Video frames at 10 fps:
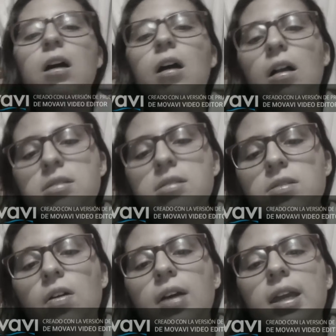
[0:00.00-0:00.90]

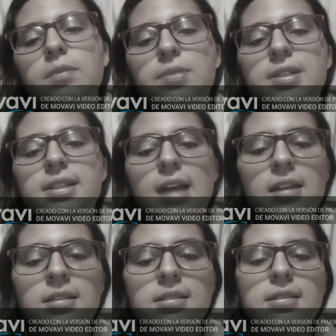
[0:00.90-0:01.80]
Also, it
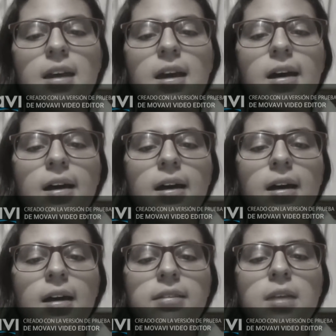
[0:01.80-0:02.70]
presents
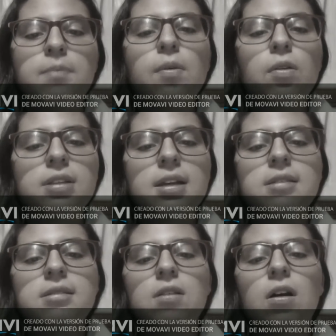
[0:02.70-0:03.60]
the
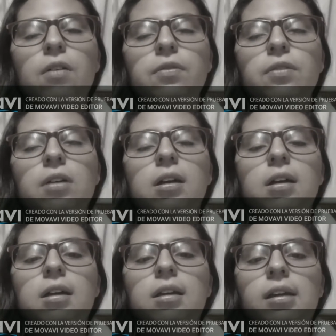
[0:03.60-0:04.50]
importance of
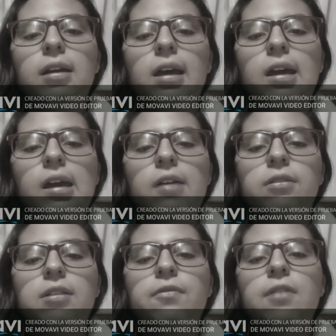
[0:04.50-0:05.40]

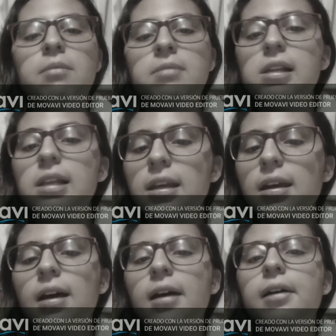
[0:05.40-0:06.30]
the
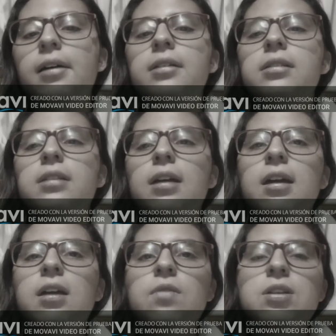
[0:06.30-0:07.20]
family and
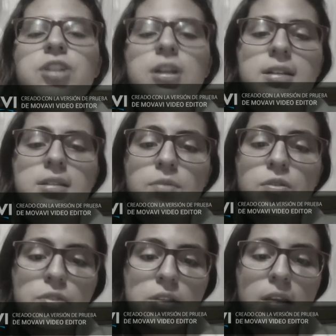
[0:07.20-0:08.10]
rancheras
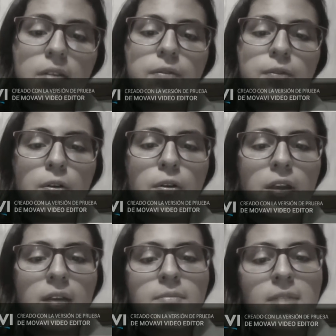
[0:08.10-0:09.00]
music
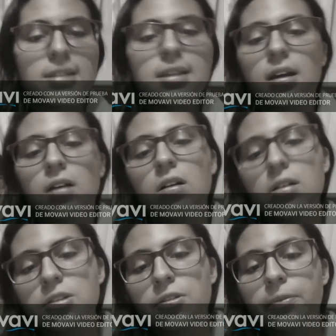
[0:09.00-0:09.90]
for Mexican
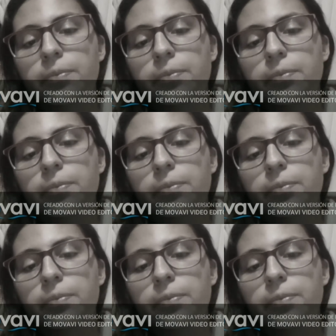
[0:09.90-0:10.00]
culture.